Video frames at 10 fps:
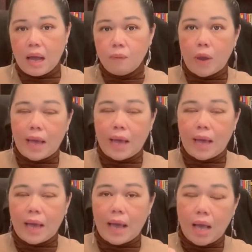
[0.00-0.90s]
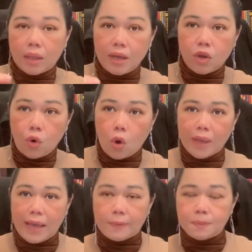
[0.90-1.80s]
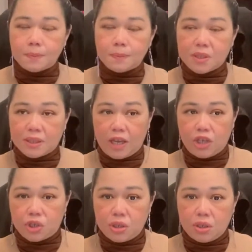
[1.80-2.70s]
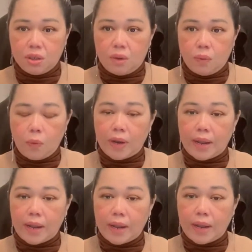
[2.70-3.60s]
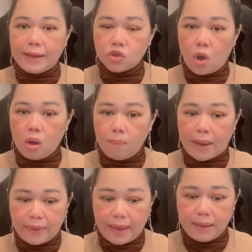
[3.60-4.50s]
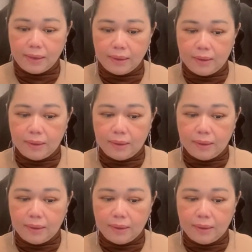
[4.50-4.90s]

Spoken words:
When the growing up stage, when I saw my dad,